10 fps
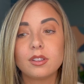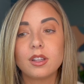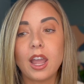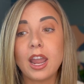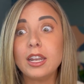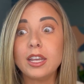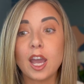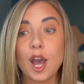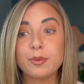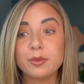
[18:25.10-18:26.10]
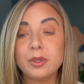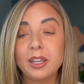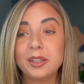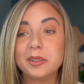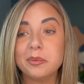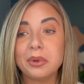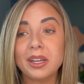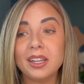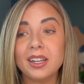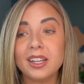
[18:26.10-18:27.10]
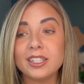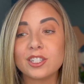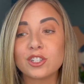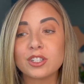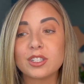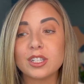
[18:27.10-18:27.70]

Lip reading: handicapped me, but it's